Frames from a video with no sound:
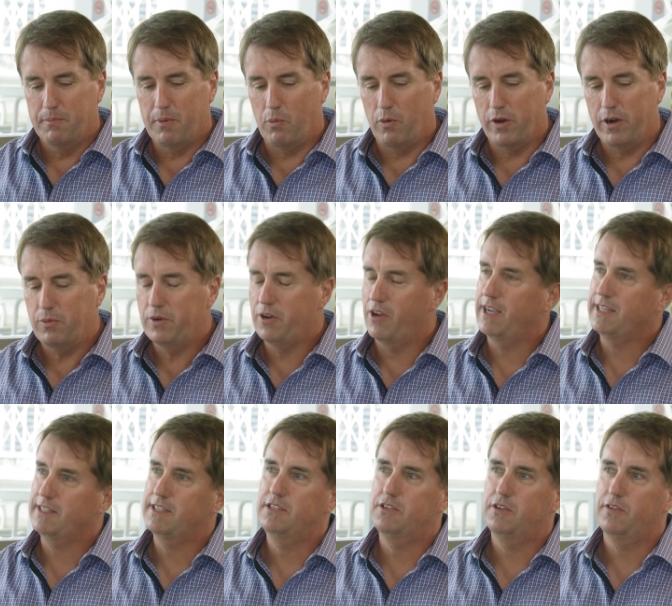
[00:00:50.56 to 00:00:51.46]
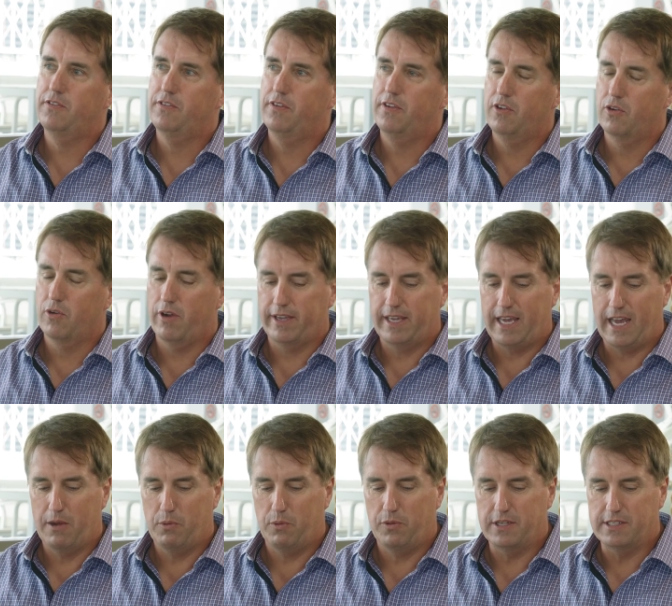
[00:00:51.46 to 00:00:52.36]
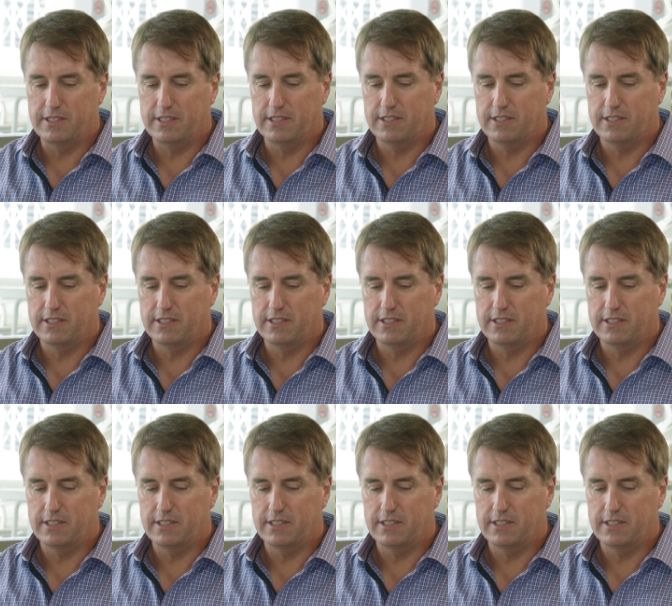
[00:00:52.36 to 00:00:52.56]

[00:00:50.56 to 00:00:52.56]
But what I would like to do, if you're okay with this,